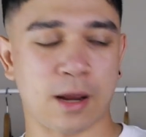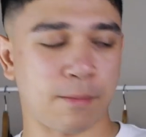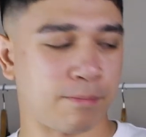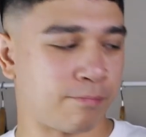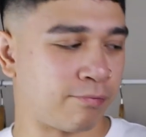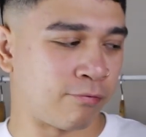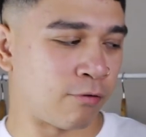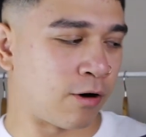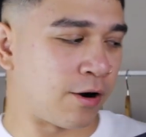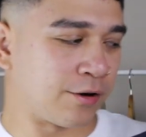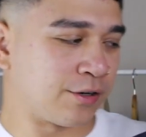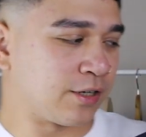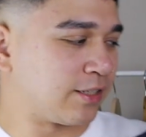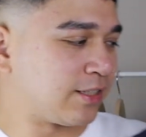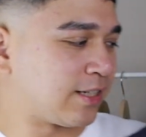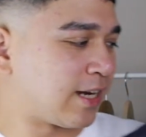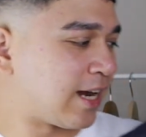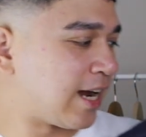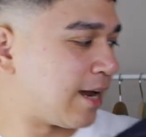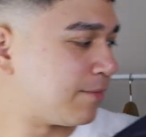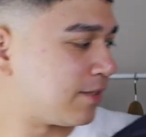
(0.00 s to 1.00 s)
like Prada
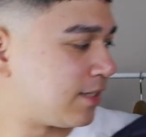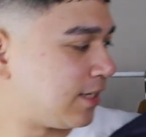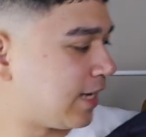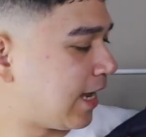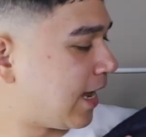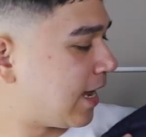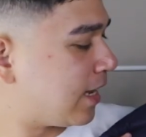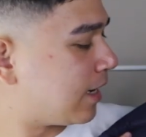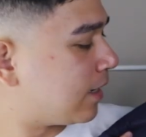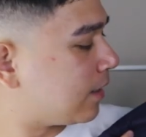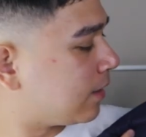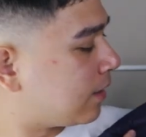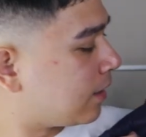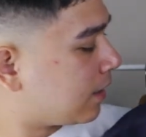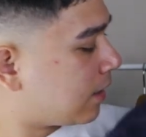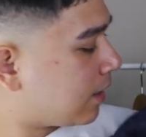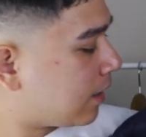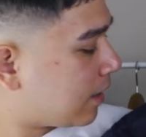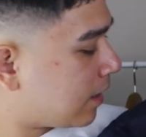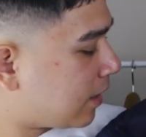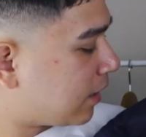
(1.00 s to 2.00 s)
times 10.
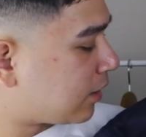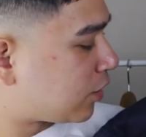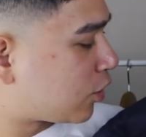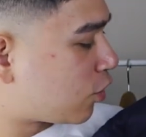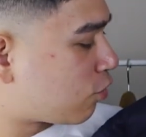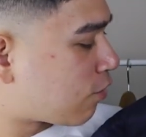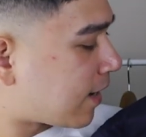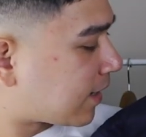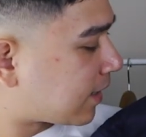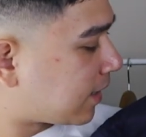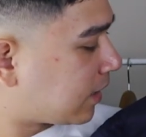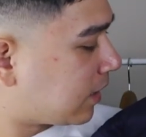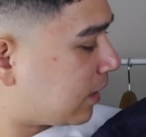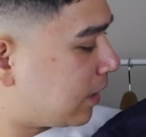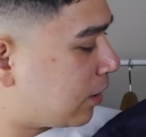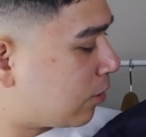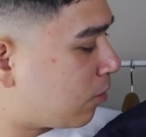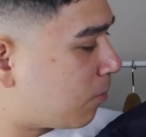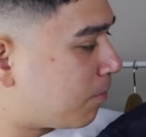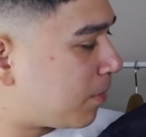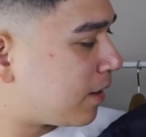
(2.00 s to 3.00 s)
It's cracking a
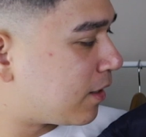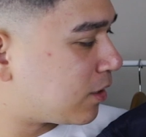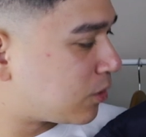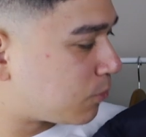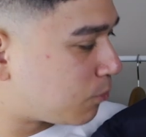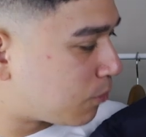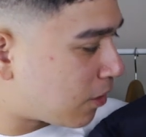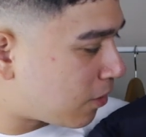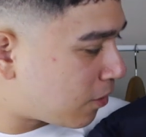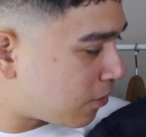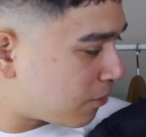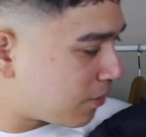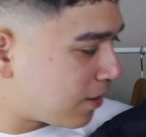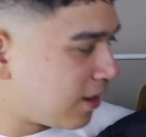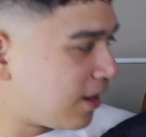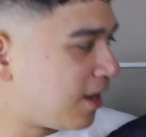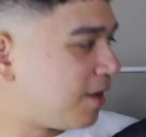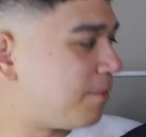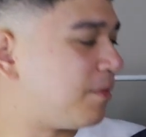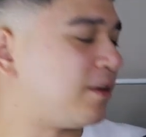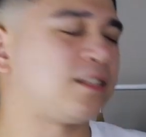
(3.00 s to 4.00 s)
little bit as well,
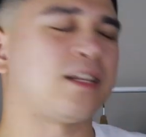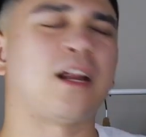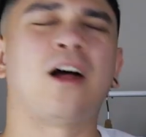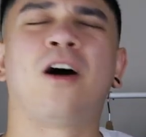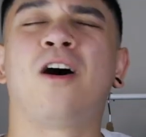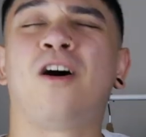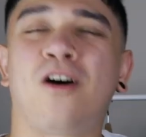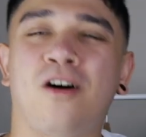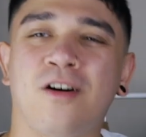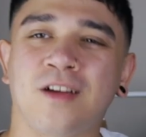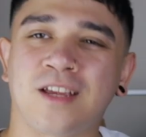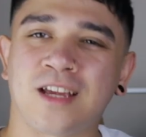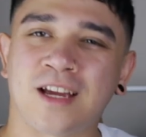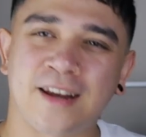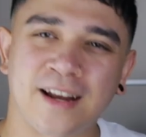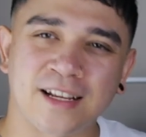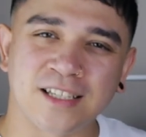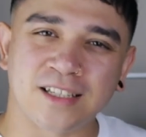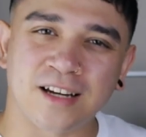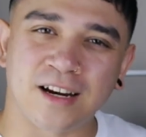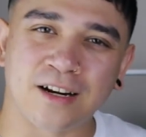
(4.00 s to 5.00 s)
but it's like, oh yeah,
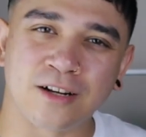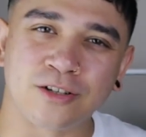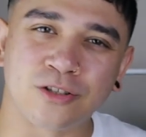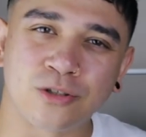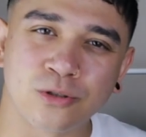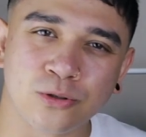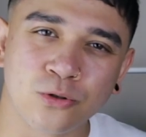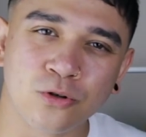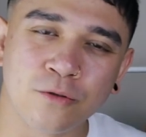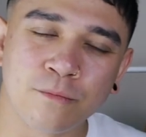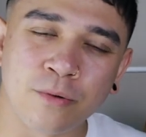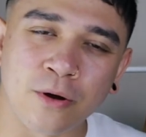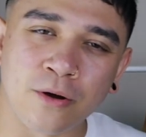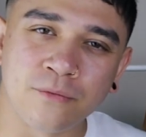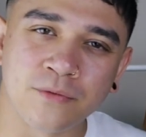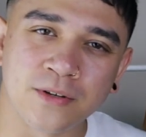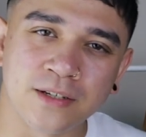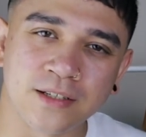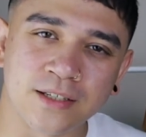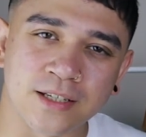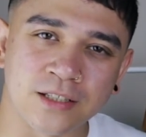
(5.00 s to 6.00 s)
that's like a super
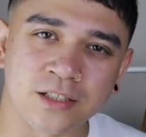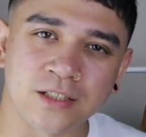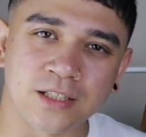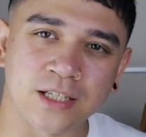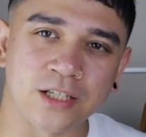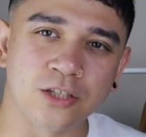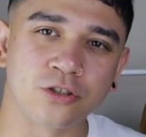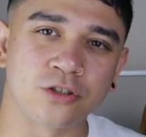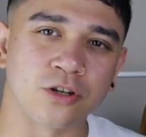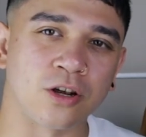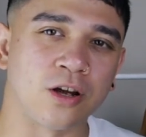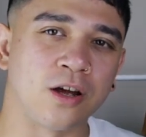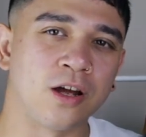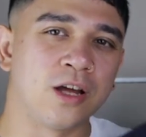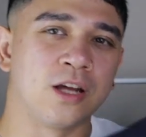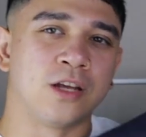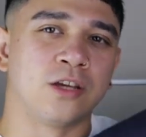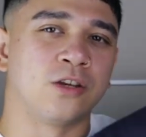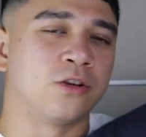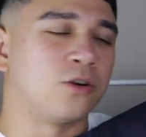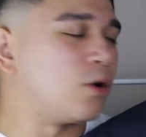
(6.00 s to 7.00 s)
vintage t-shirt.
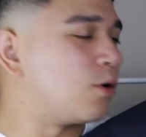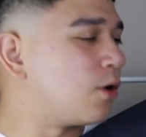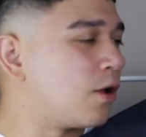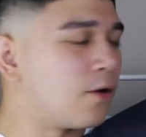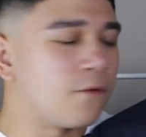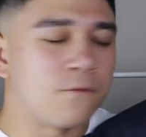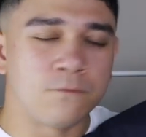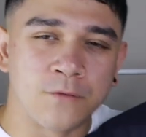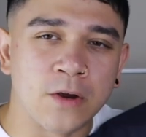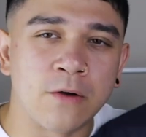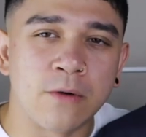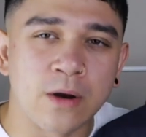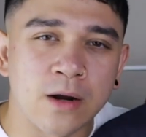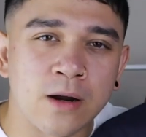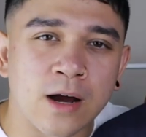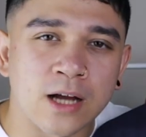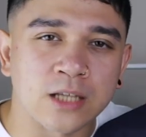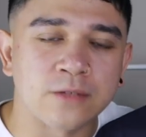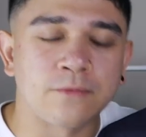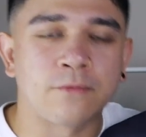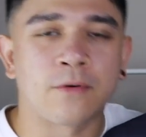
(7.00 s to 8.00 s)
You know, very
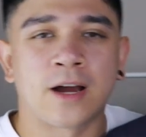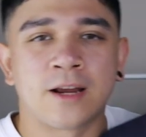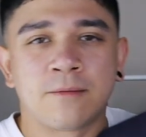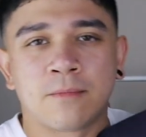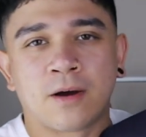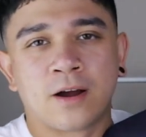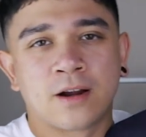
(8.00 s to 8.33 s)
nice find,